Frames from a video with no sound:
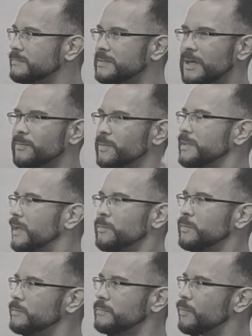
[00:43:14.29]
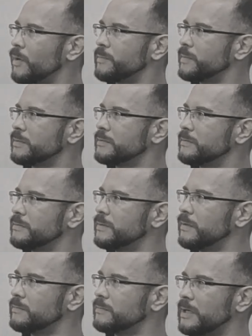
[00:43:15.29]
I won't probably,
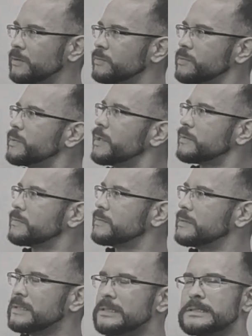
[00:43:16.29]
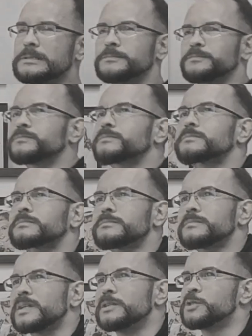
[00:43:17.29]
I don't do that.
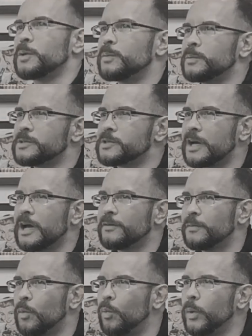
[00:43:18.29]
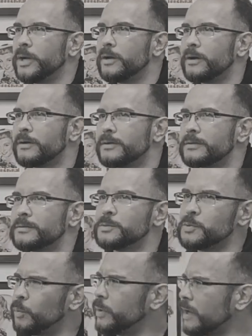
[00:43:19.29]
So it was kind of a weird
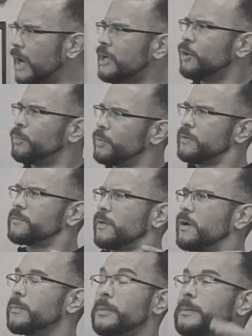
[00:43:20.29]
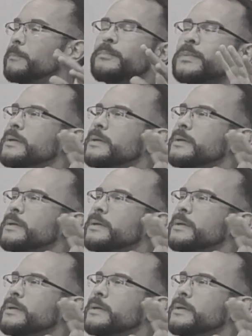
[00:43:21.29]
eye opener for her, but